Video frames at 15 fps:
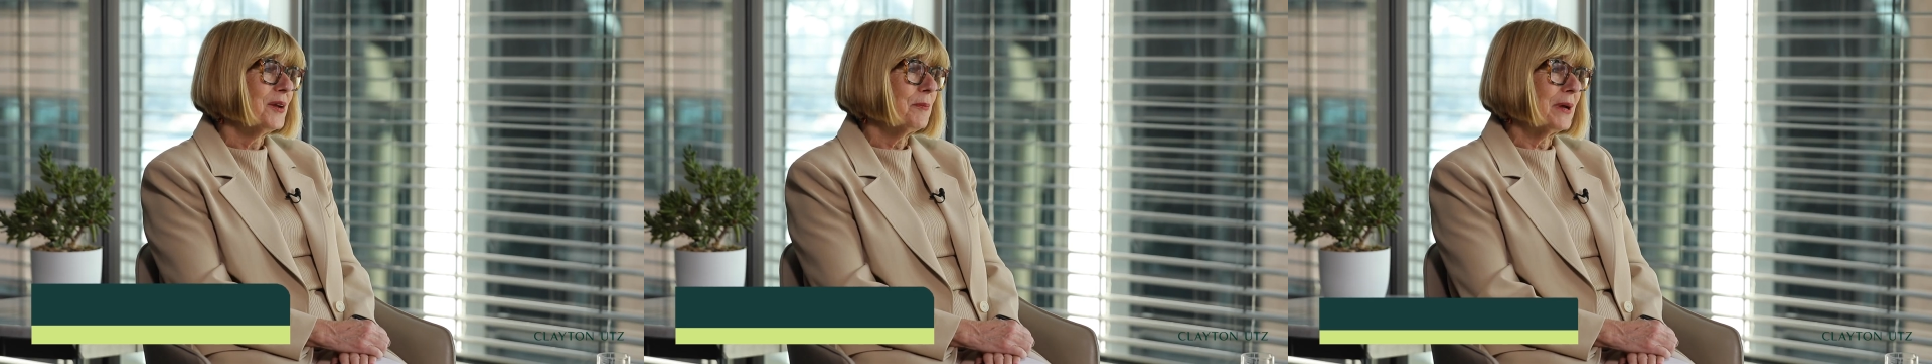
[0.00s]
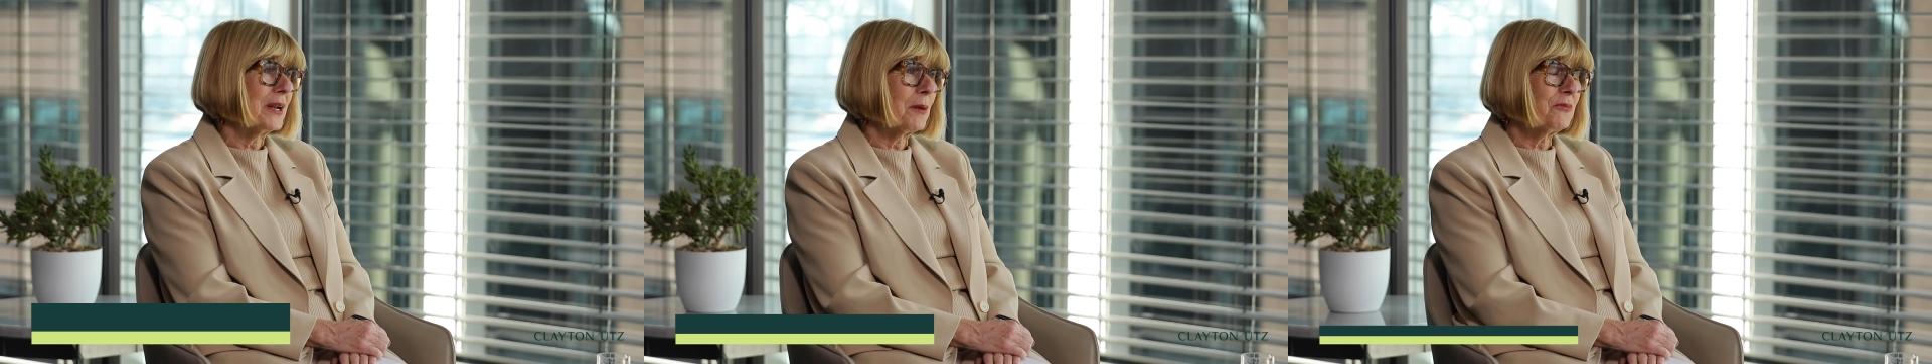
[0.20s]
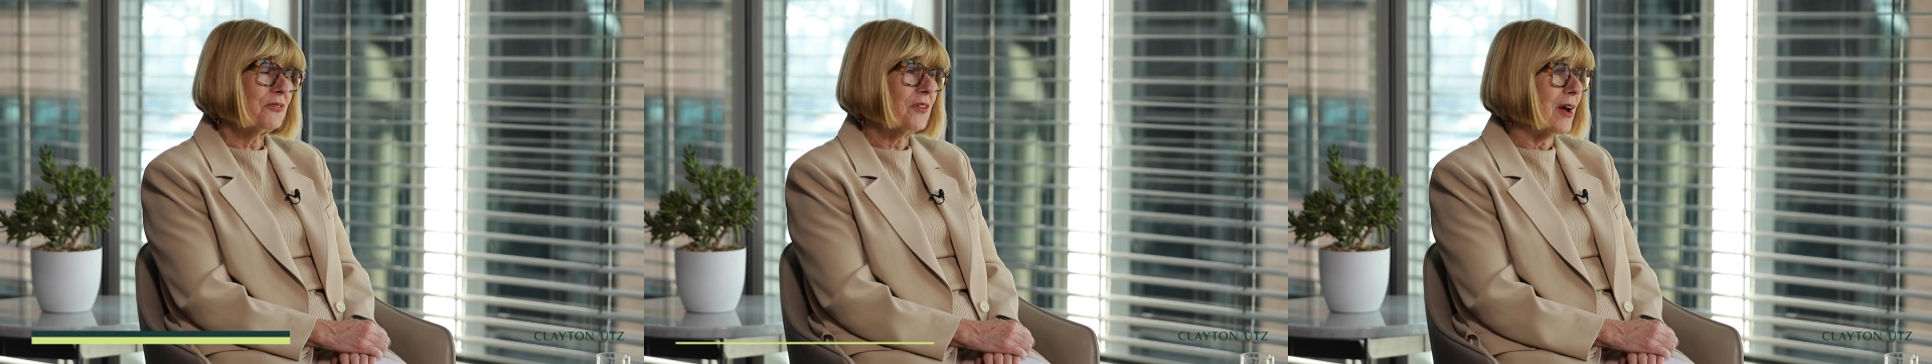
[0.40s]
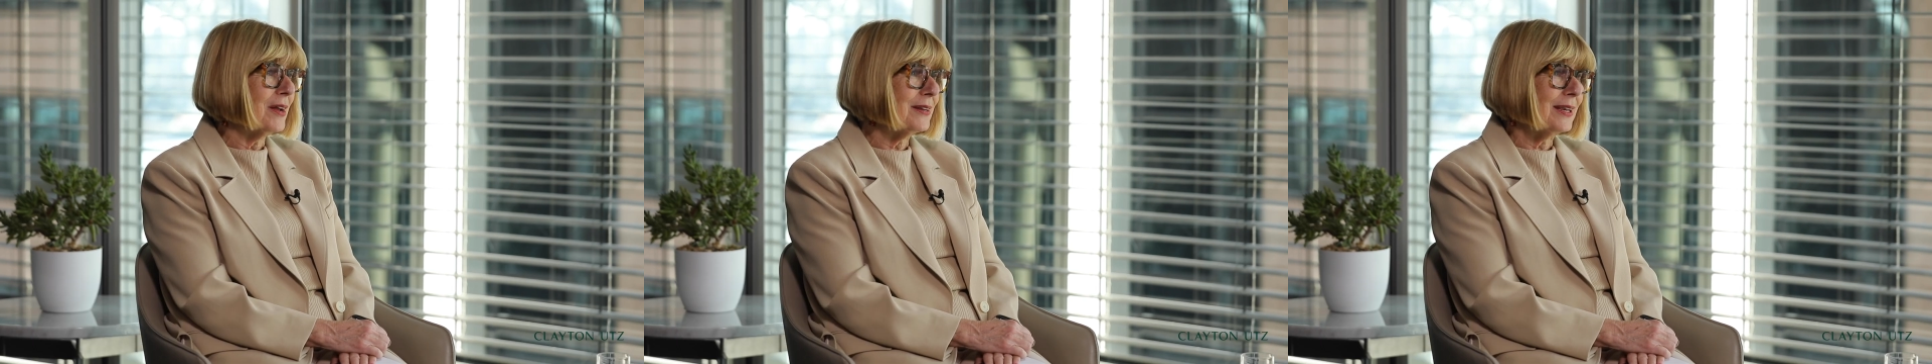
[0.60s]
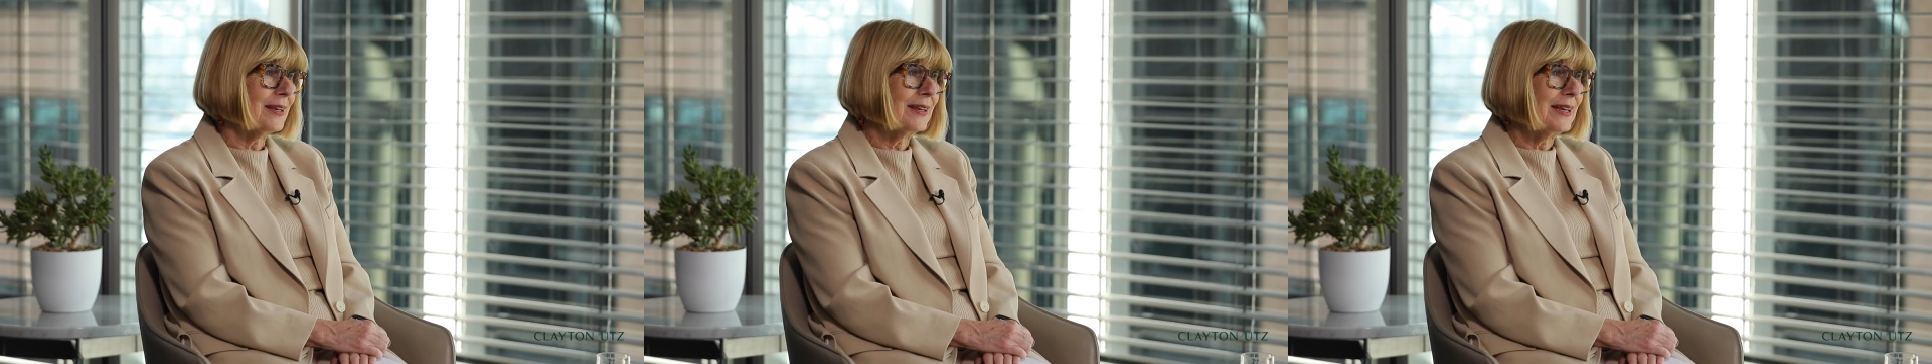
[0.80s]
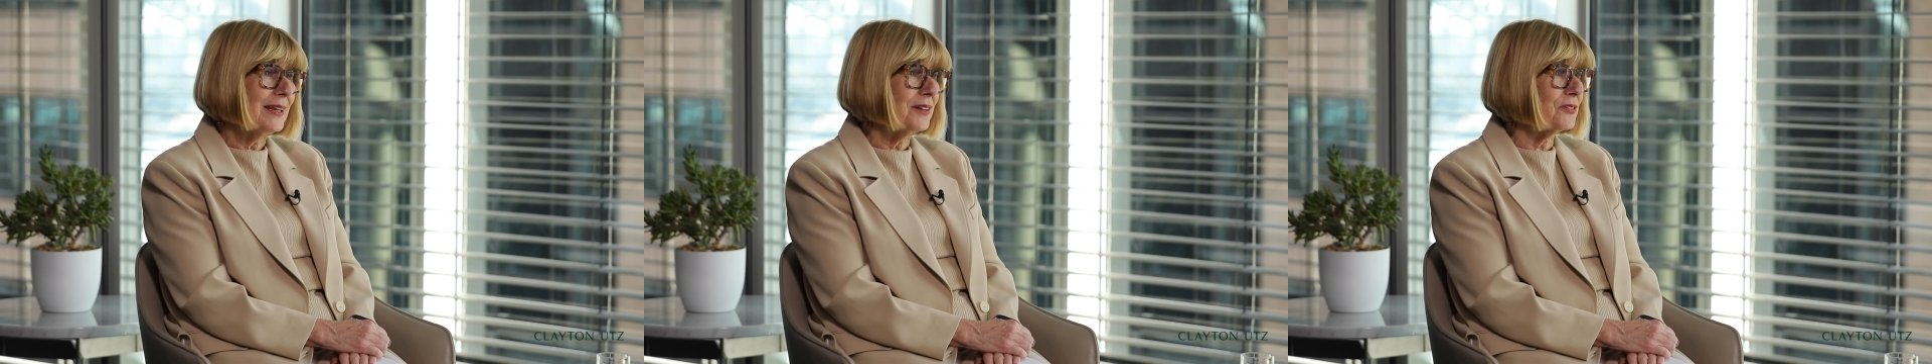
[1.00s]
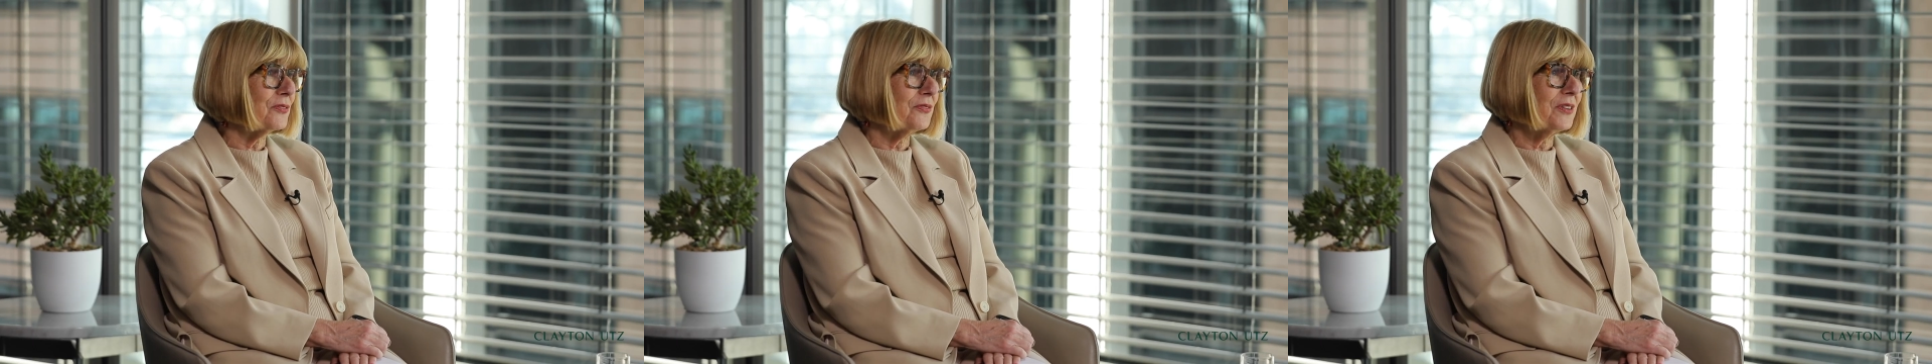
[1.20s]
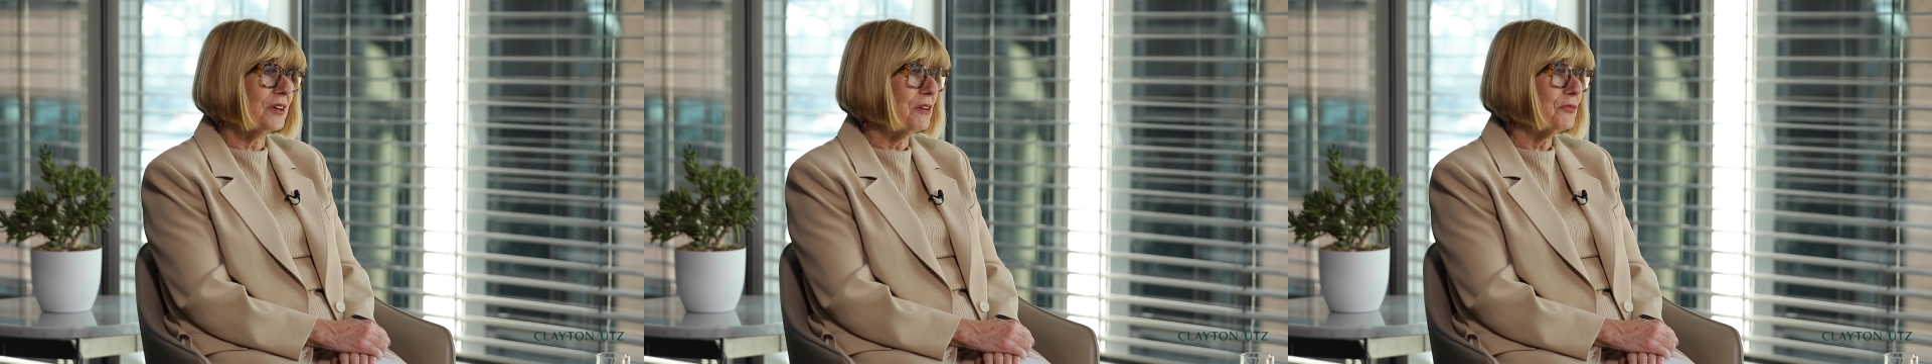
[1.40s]
but I'm finding it
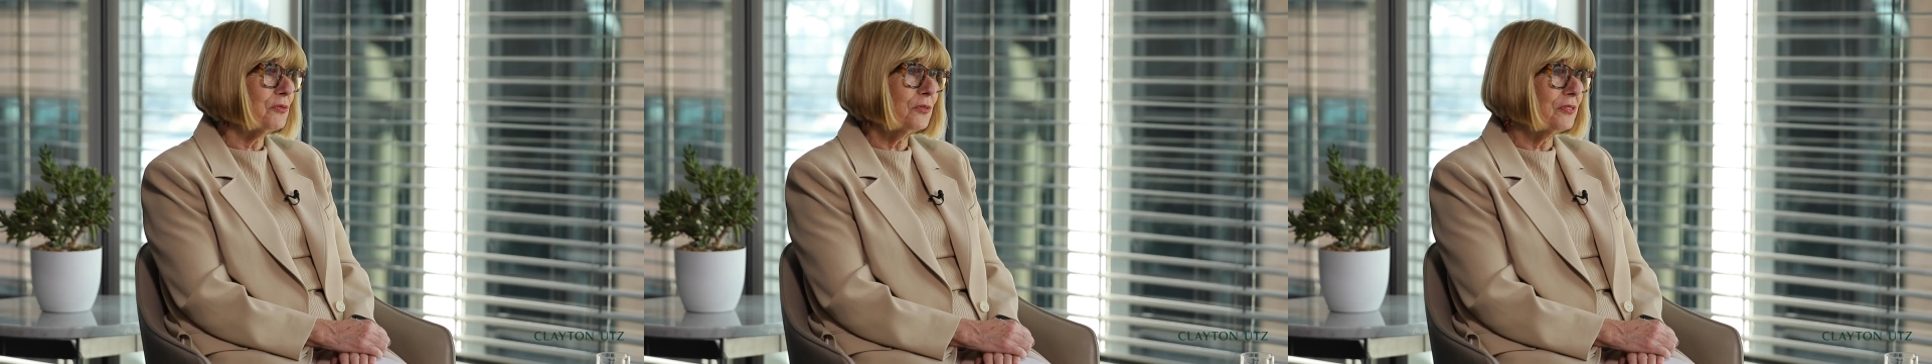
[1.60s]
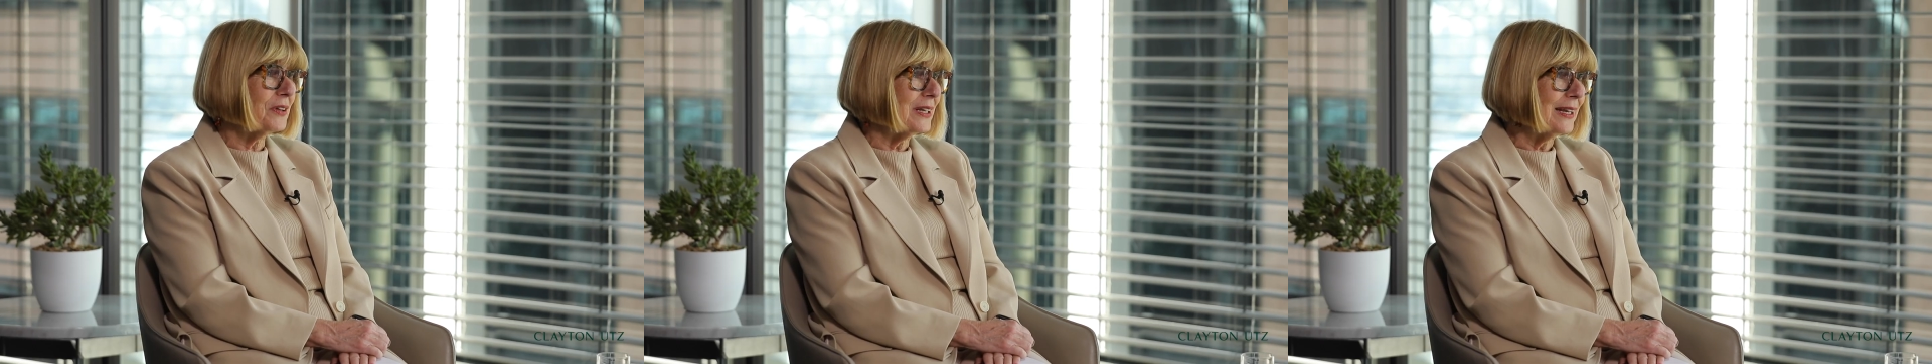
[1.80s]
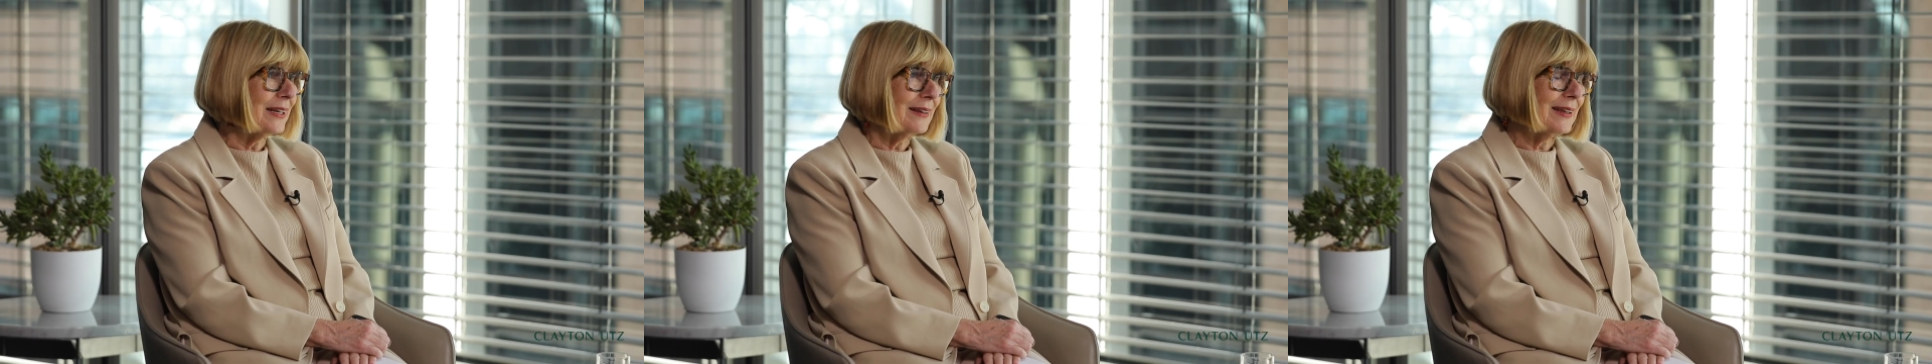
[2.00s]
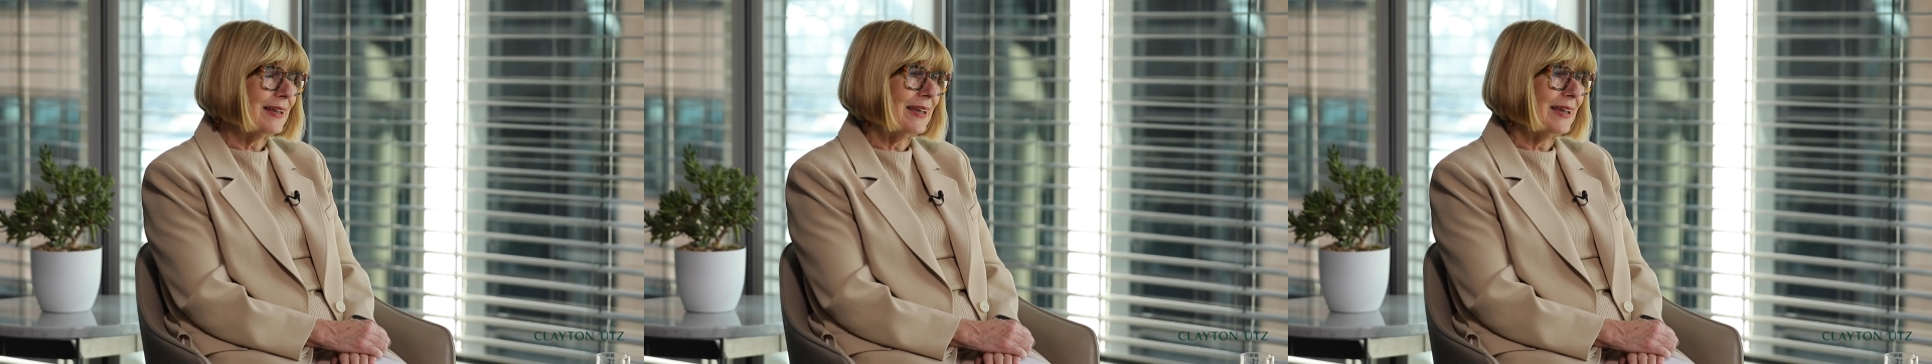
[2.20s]
very fulfilling,